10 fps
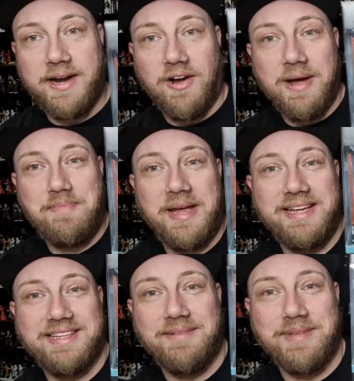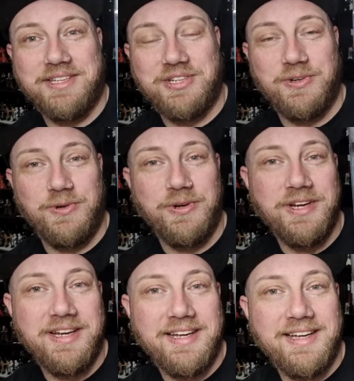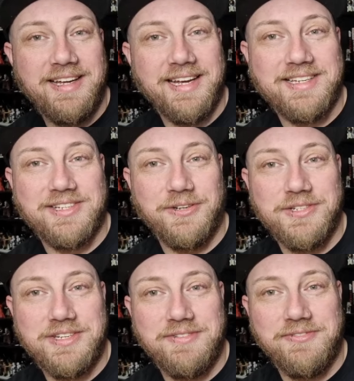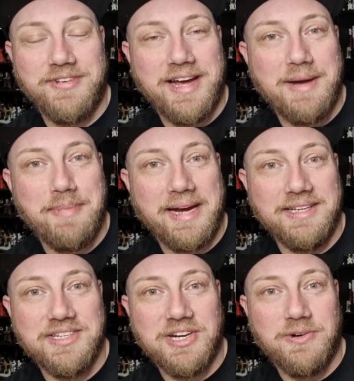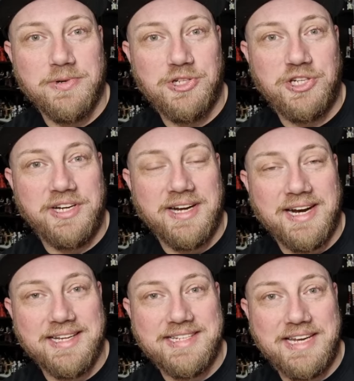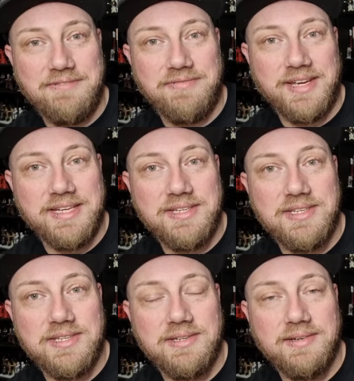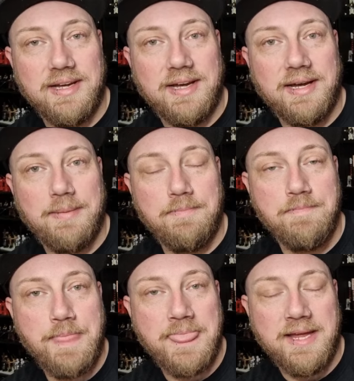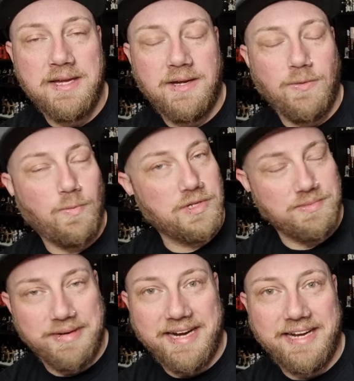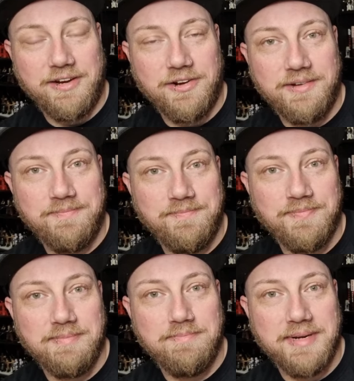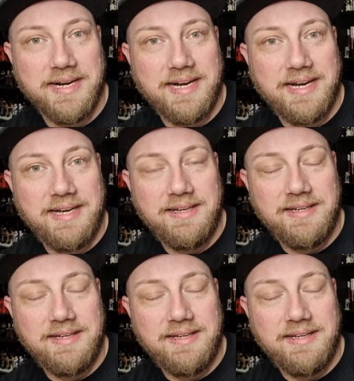and I picked up the two exclusive uh, Baylan Skoll and Shin Hati figures. Um, wasn't planning on it, but uh,